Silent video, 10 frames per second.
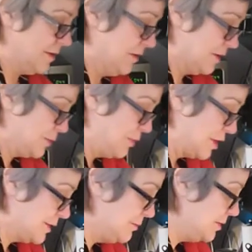as
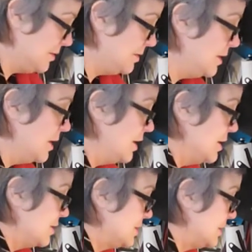possible.
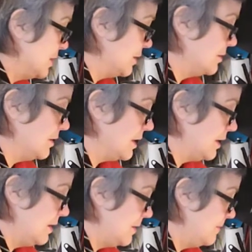So,
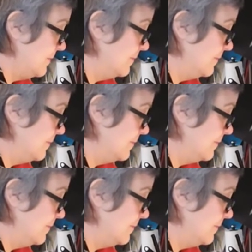um,